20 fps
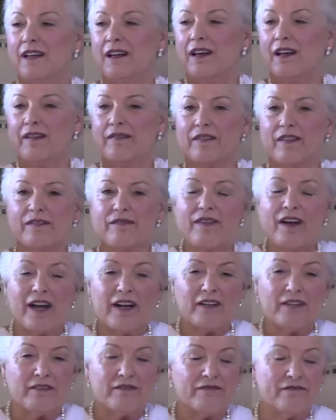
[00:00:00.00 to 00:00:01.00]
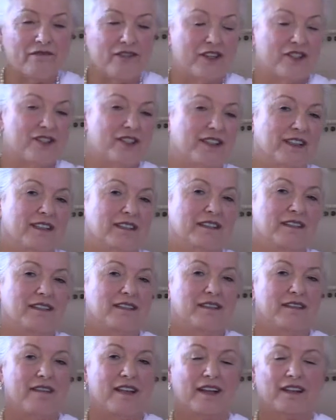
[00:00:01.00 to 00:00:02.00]
of the fire of friction
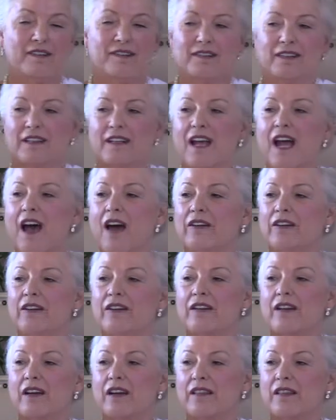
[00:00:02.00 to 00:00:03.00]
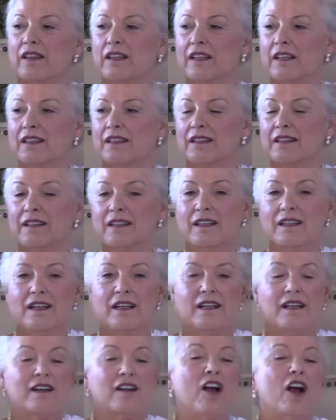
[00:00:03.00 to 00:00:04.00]
that is encountered on the
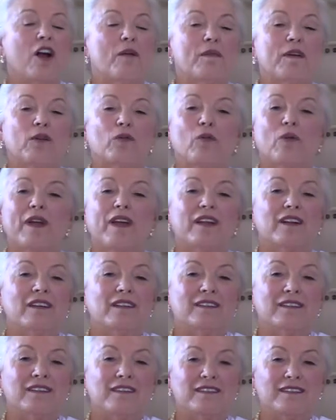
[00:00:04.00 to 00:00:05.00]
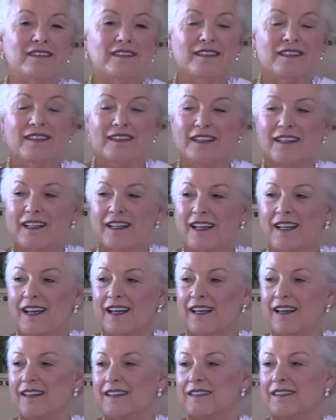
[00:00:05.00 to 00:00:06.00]
karmic wheel
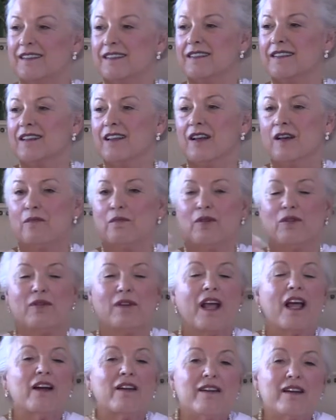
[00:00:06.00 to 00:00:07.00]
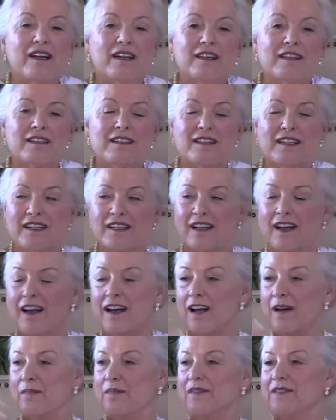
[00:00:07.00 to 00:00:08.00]
as polarities and
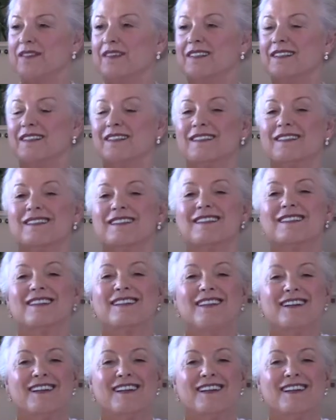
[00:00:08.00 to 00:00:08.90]
opposites